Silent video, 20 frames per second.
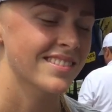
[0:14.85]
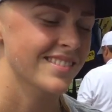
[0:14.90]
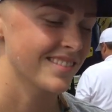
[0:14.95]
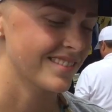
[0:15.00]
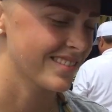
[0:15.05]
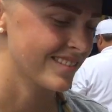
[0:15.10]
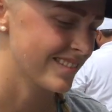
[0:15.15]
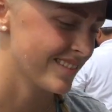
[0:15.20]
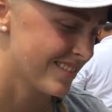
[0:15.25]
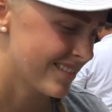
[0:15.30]

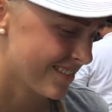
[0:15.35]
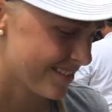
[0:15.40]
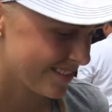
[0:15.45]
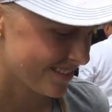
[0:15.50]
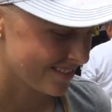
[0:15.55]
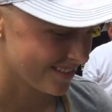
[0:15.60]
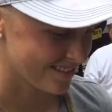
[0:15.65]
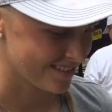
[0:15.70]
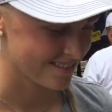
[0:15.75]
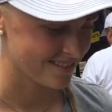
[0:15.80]

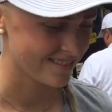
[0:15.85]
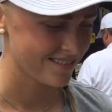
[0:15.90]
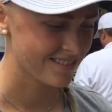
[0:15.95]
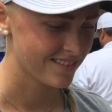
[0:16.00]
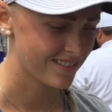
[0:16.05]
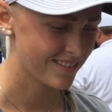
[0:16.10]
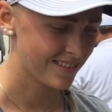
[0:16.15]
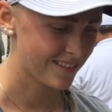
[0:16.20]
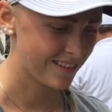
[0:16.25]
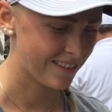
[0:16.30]

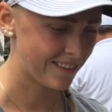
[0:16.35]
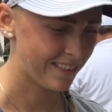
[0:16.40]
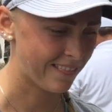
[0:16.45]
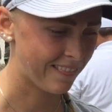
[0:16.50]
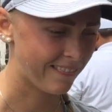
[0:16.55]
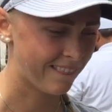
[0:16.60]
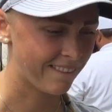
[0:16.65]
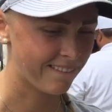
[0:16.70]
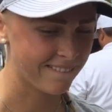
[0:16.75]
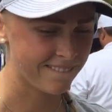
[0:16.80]

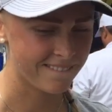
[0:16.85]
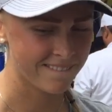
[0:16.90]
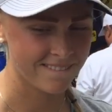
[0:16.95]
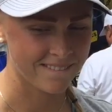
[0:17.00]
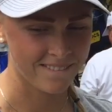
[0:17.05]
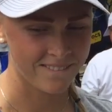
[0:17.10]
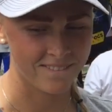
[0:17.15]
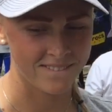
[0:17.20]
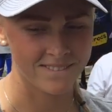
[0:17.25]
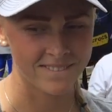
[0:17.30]

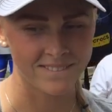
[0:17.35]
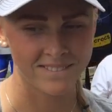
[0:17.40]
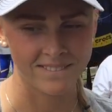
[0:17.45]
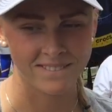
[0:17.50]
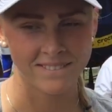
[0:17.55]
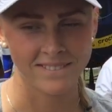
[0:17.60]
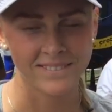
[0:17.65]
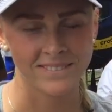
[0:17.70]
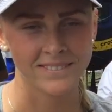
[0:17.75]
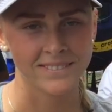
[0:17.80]

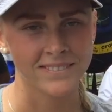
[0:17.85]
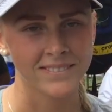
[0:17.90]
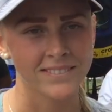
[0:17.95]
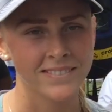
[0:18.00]
(silent)